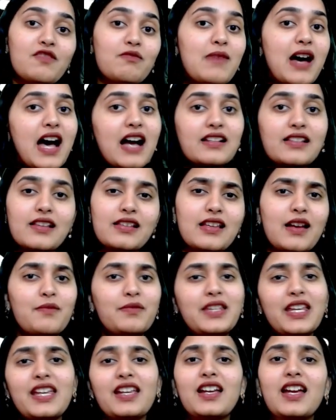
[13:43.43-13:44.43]
marks is
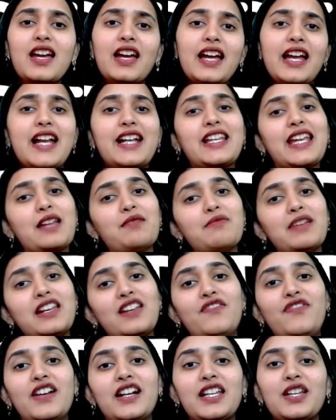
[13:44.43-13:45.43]
something it can
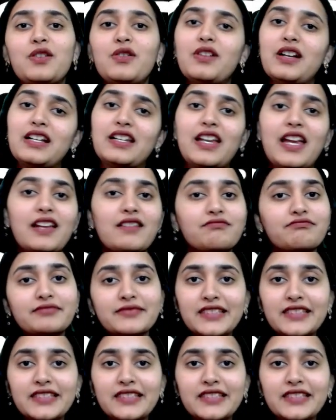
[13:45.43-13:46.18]
benefit you it can